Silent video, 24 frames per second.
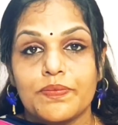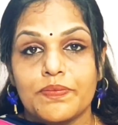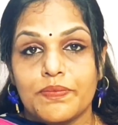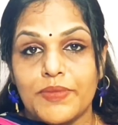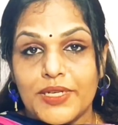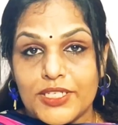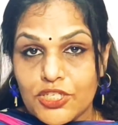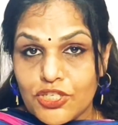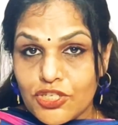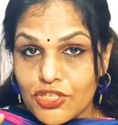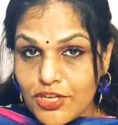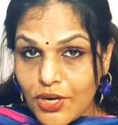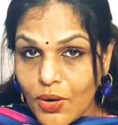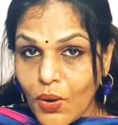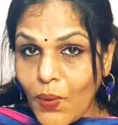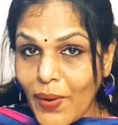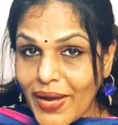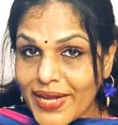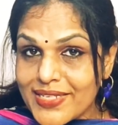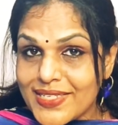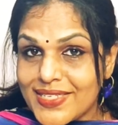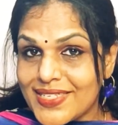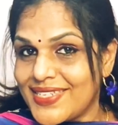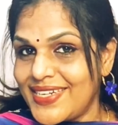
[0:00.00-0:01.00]
But slow
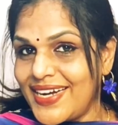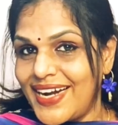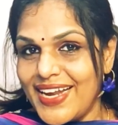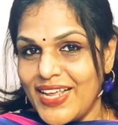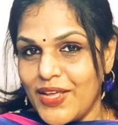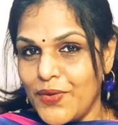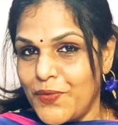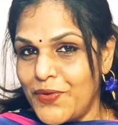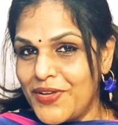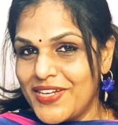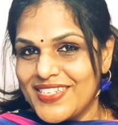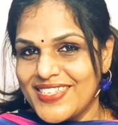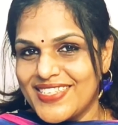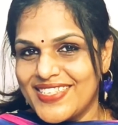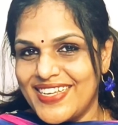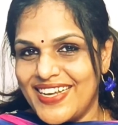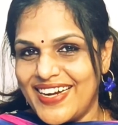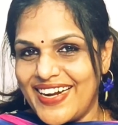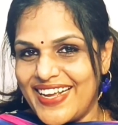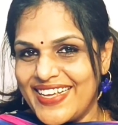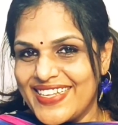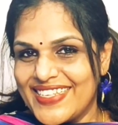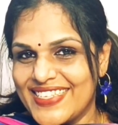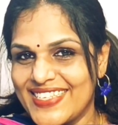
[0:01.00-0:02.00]
and steady wins the
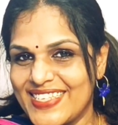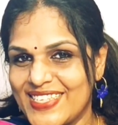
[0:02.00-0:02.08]
race.